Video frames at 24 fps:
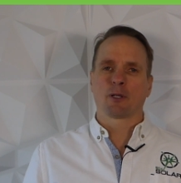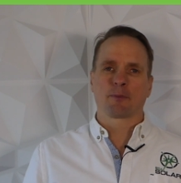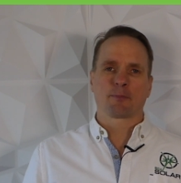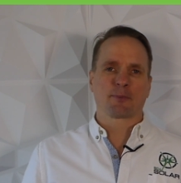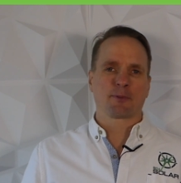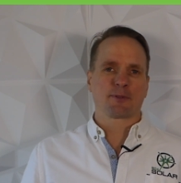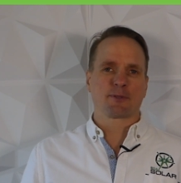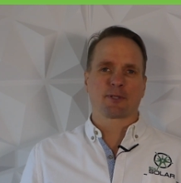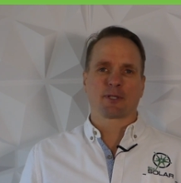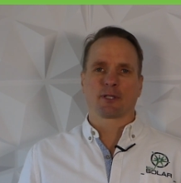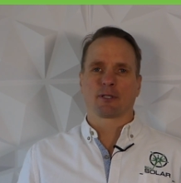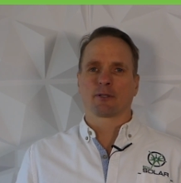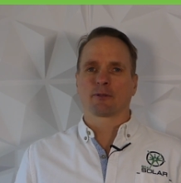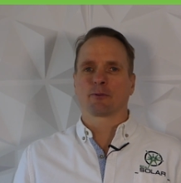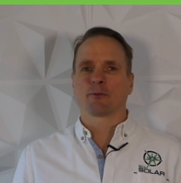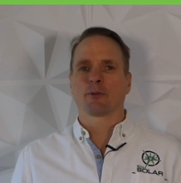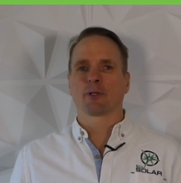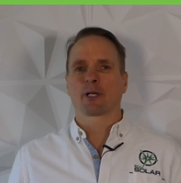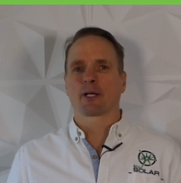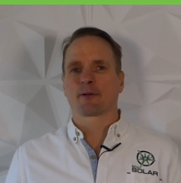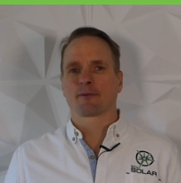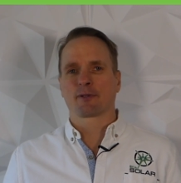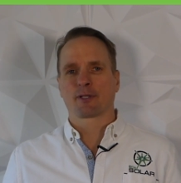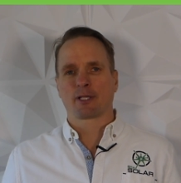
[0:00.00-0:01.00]
1% or
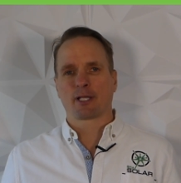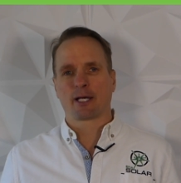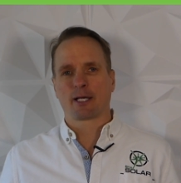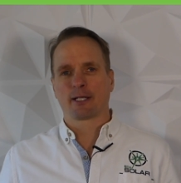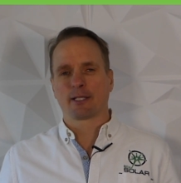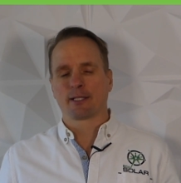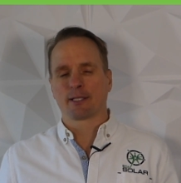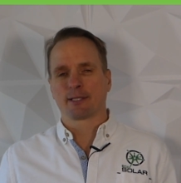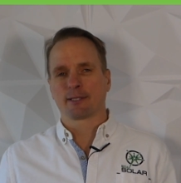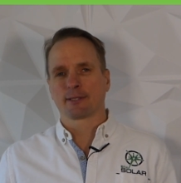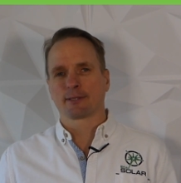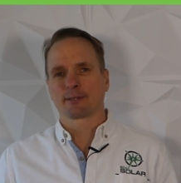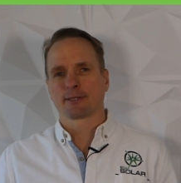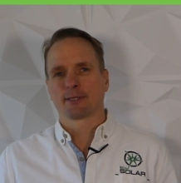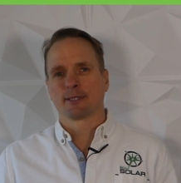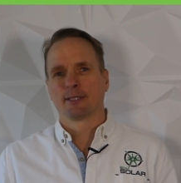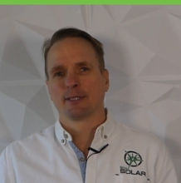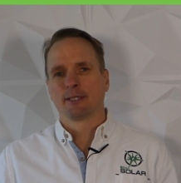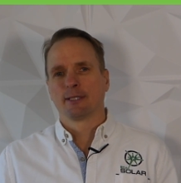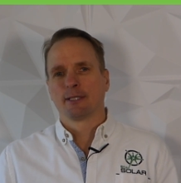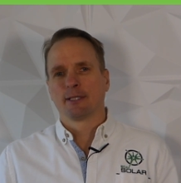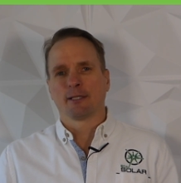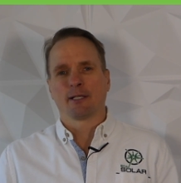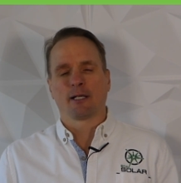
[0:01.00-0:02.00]
whatever that is.
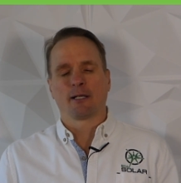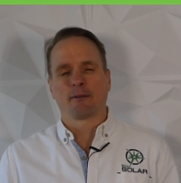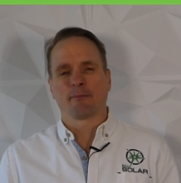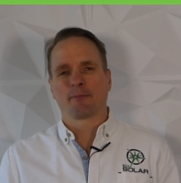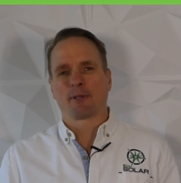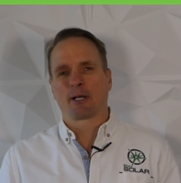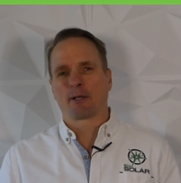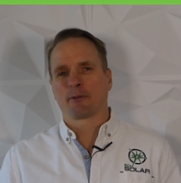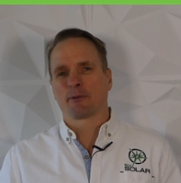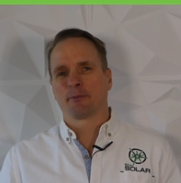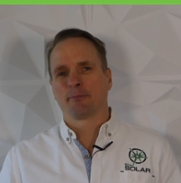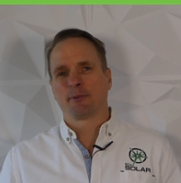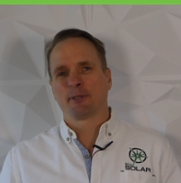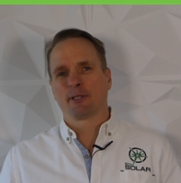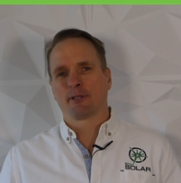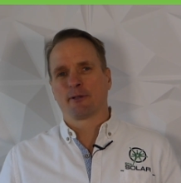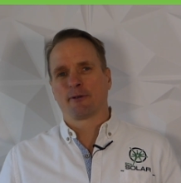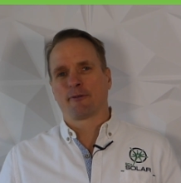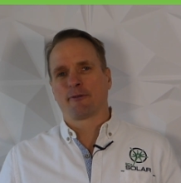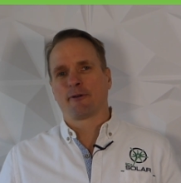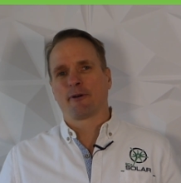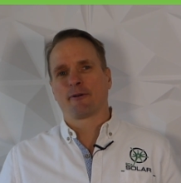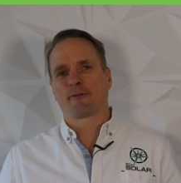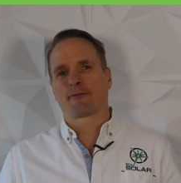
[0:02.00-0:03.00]
Um, that would be a,
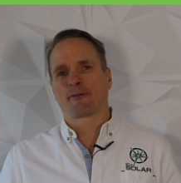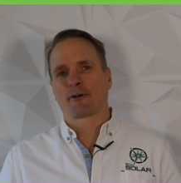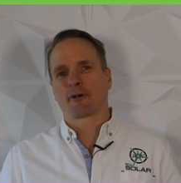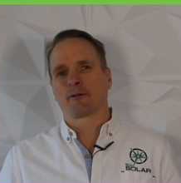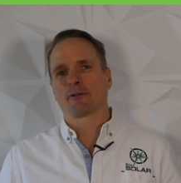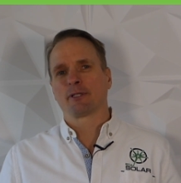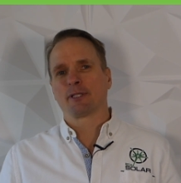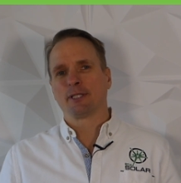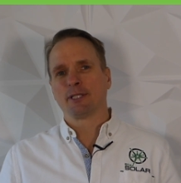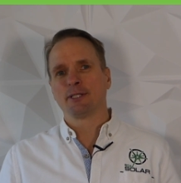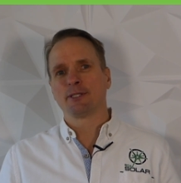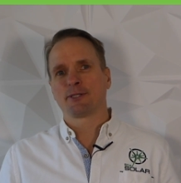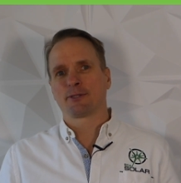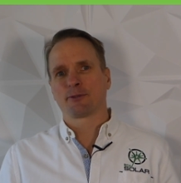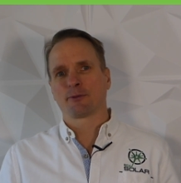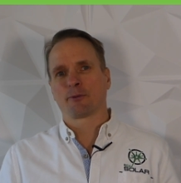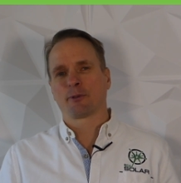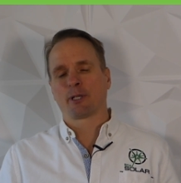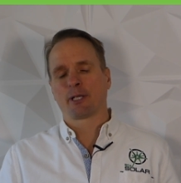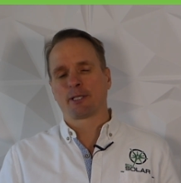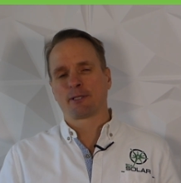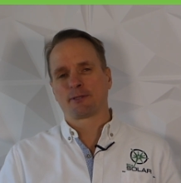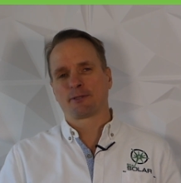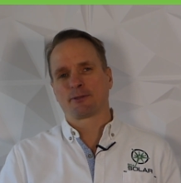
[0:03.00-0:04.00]
a, fairly easy
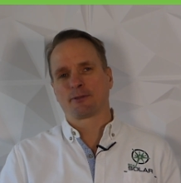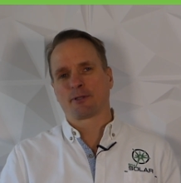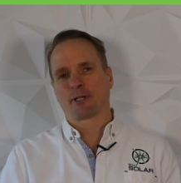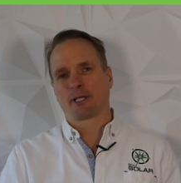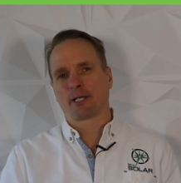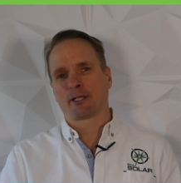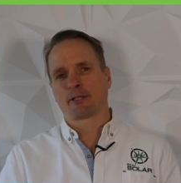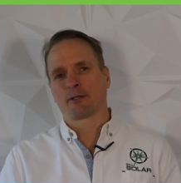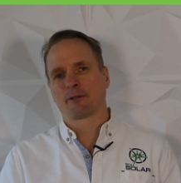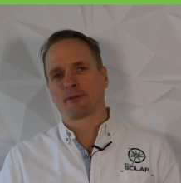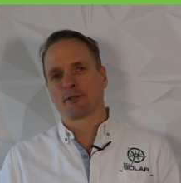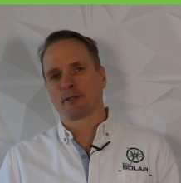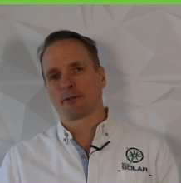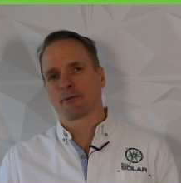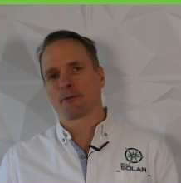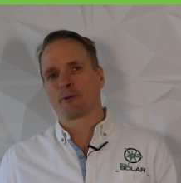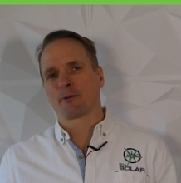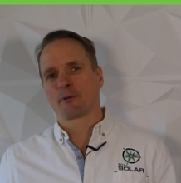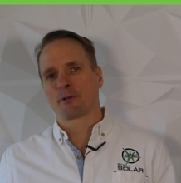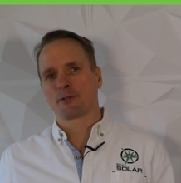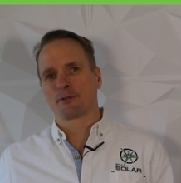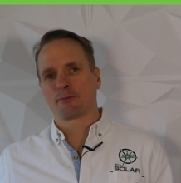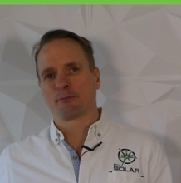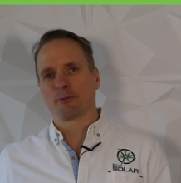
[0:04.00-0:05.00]
way to handle the
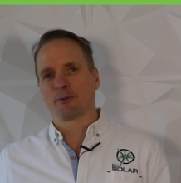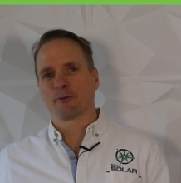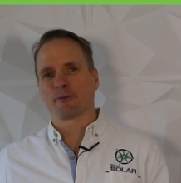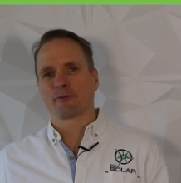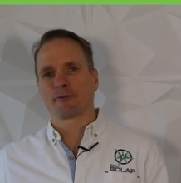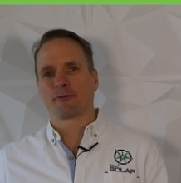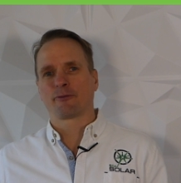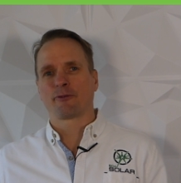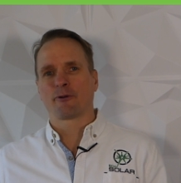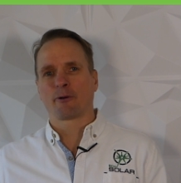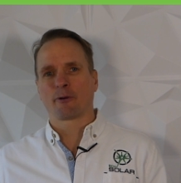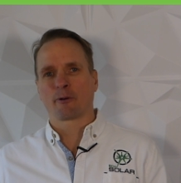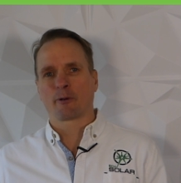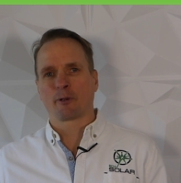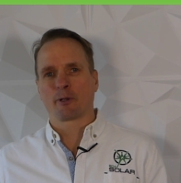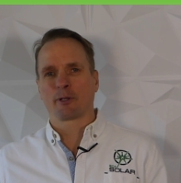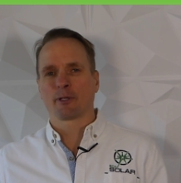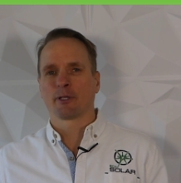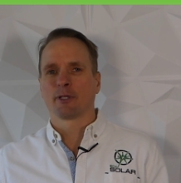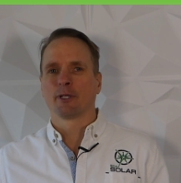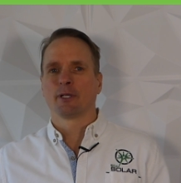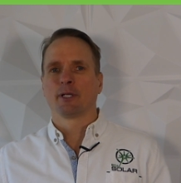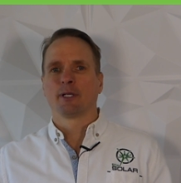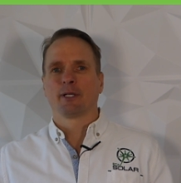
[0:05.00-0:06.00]
awards moving
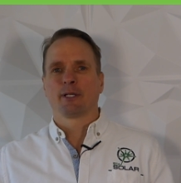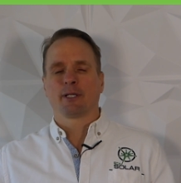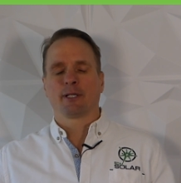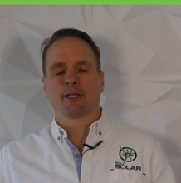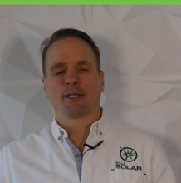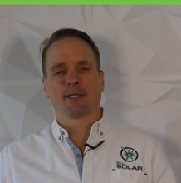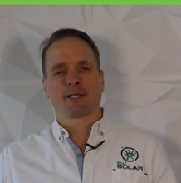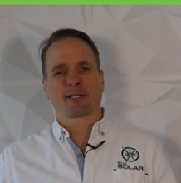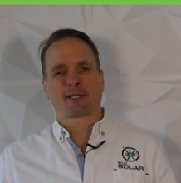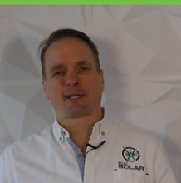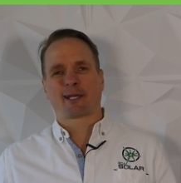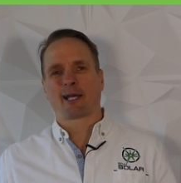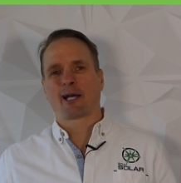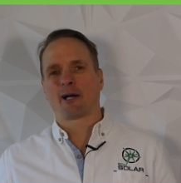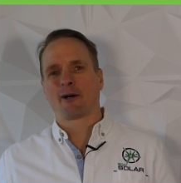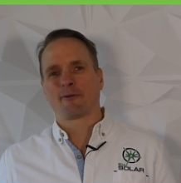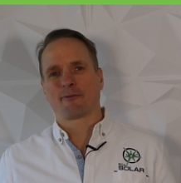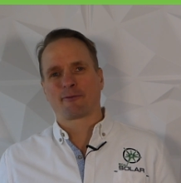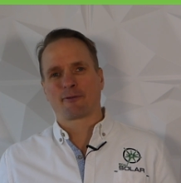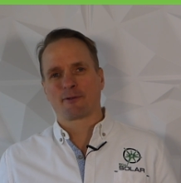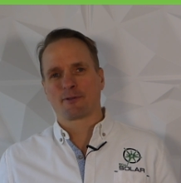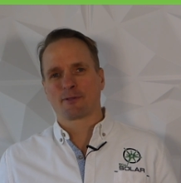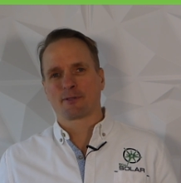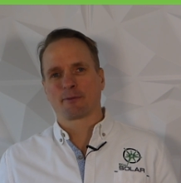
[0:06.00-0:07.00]
forward and
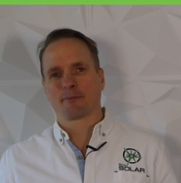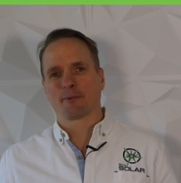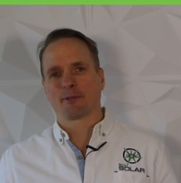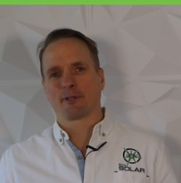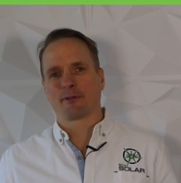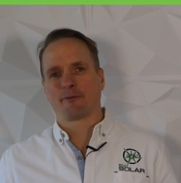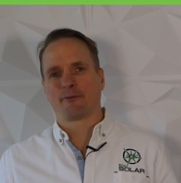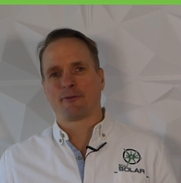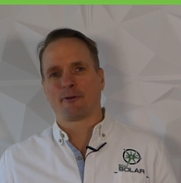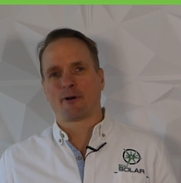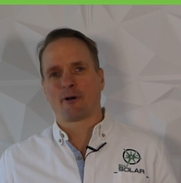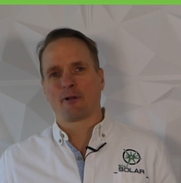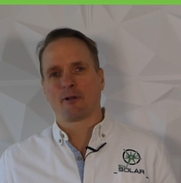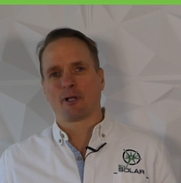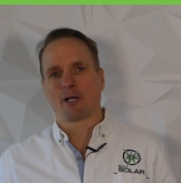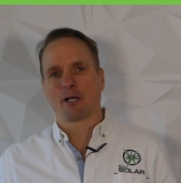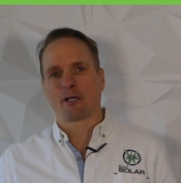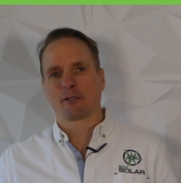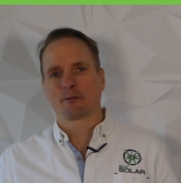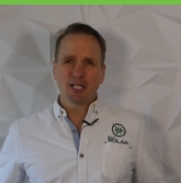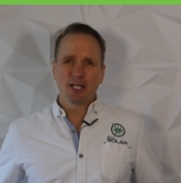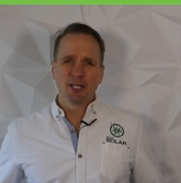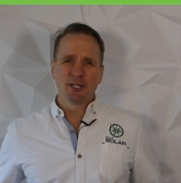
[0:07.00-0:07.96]
account for some of the fallout.